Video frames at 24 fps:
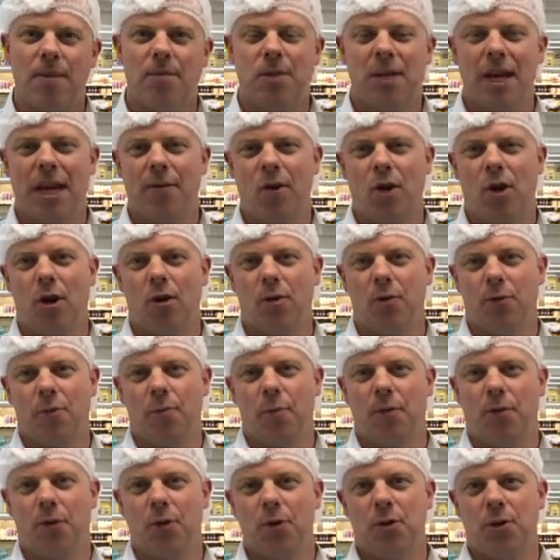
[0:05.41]
name is David Holt from
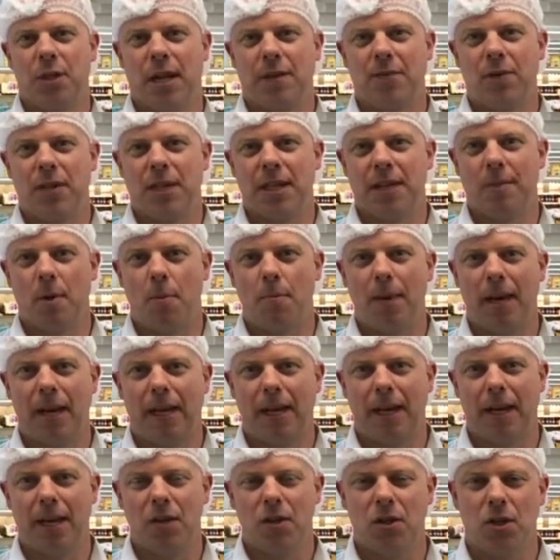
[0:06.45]
the Food Safety Team at
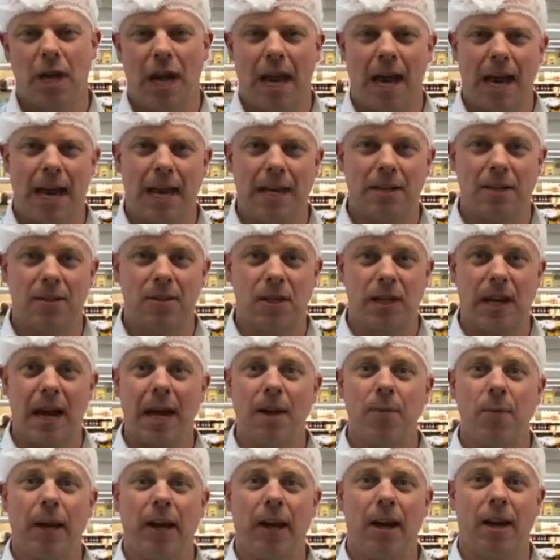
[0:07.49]
Metcash, and
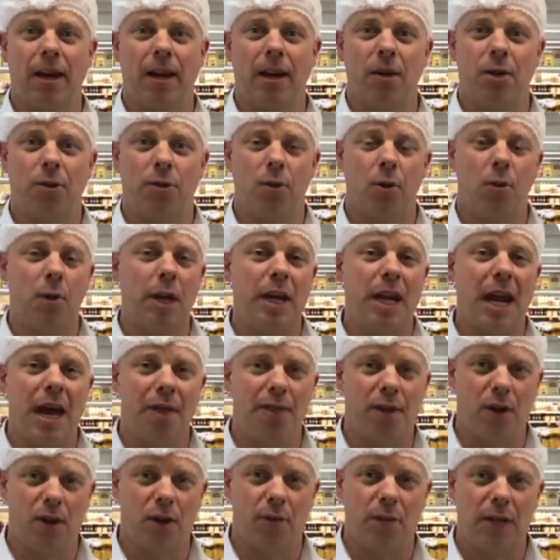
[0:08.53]
today we're going to go through
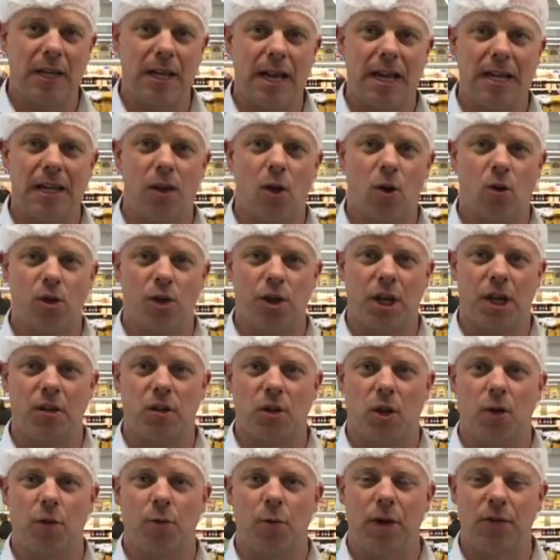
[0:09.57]
another of the e-log sheets
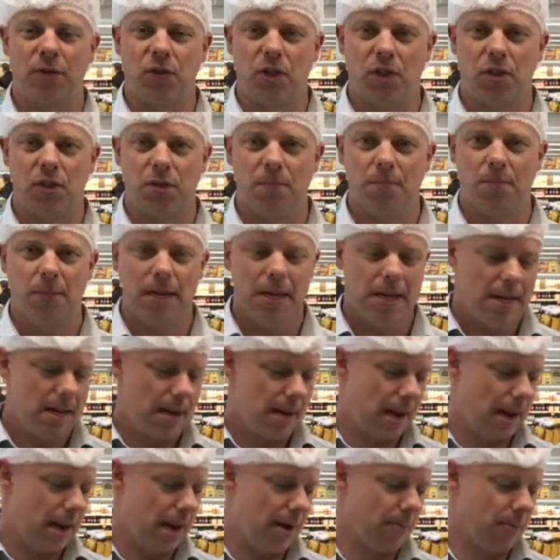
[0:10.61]
on the Refss system.
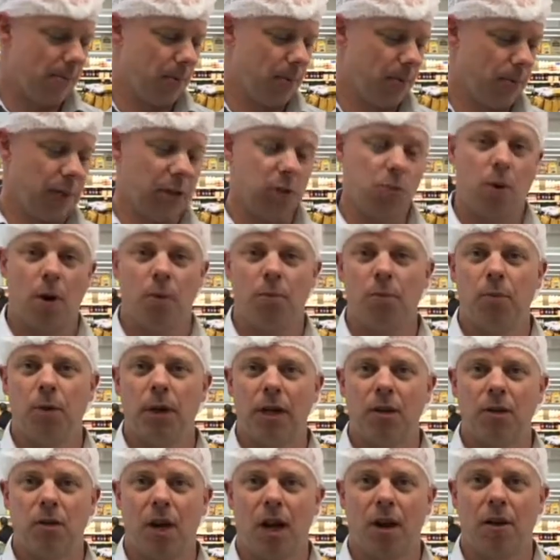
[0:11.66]
This one
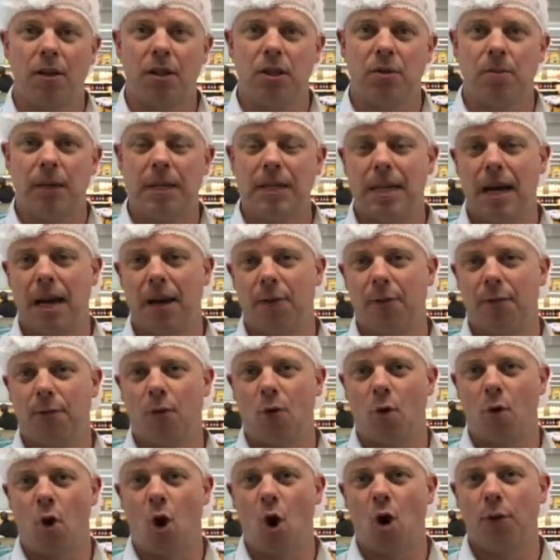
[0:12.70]
is going to be done
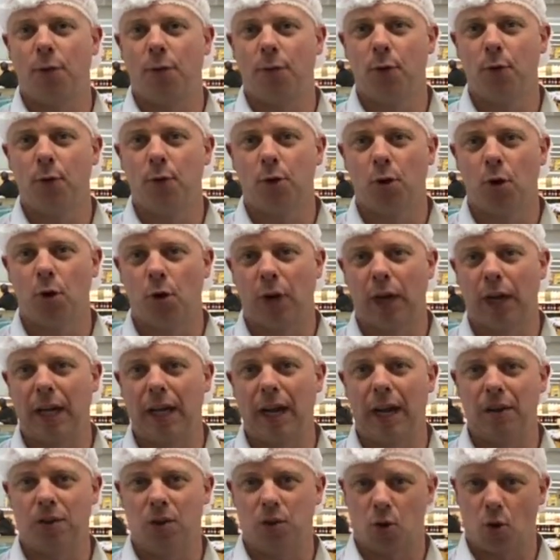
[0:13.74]
for hot food
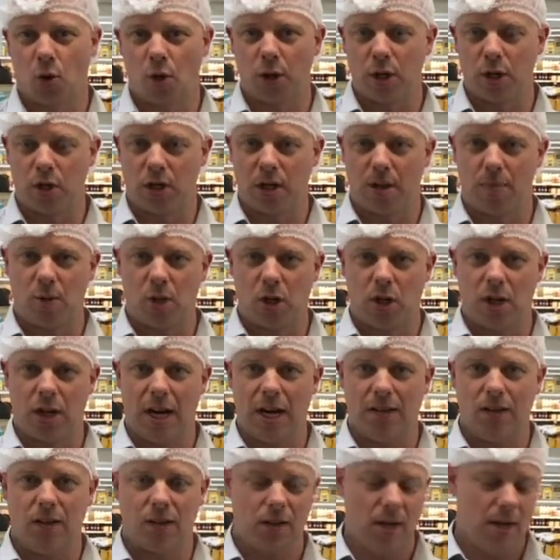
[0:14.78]
cooking and storage temperature
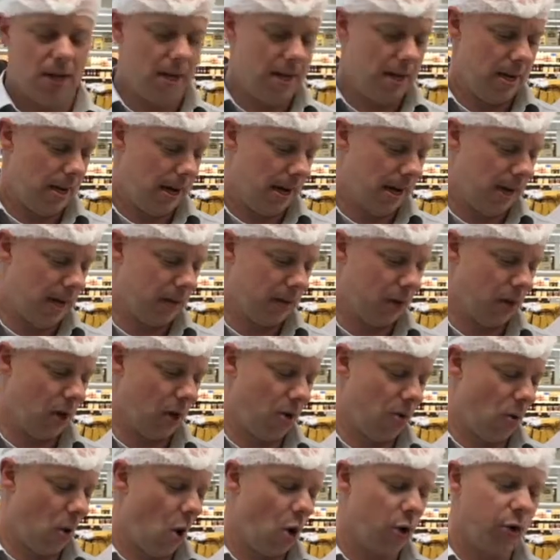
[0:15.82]
checks.
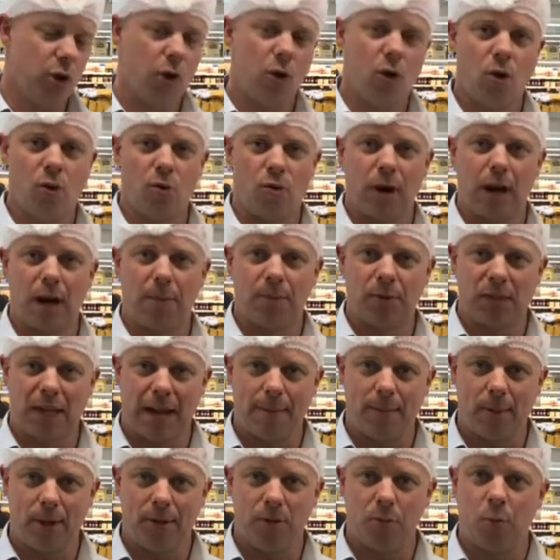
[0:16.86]
So on your
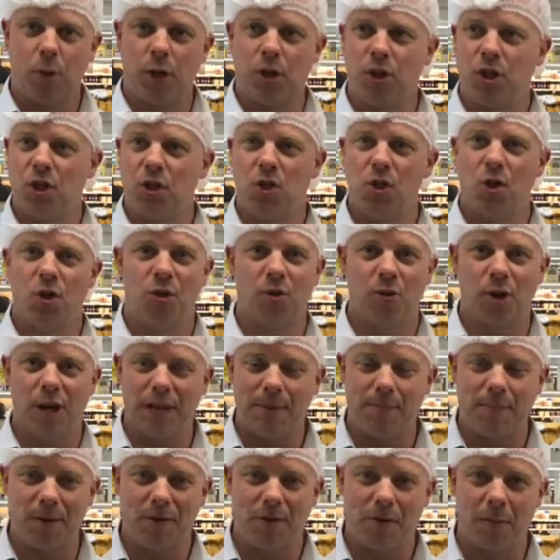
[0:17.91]
tablet, which you should already
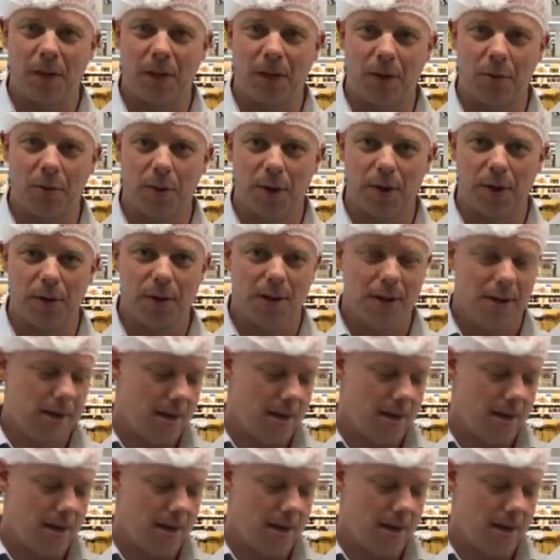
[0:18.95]
be familiar with,